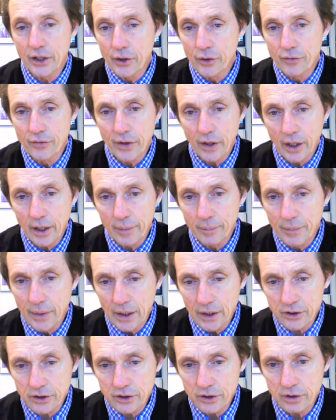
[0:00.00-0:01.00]
you very
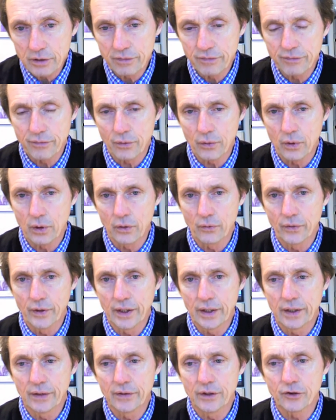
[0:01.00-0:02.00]
much for
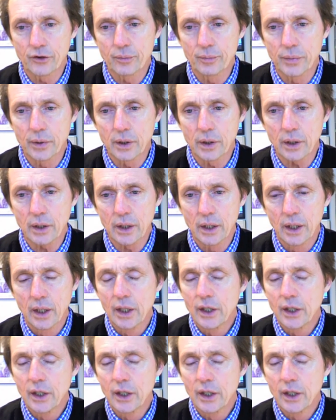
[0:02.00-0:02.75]
reading this book.